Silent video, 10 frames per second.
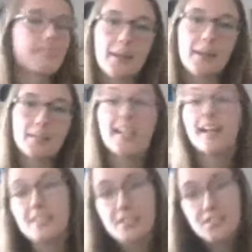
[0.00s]

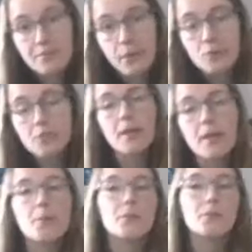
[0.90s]
skeletons of bones, you
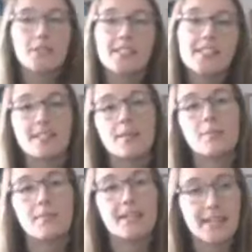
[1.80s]
may be able to see
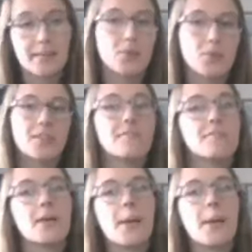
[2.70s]
some examples of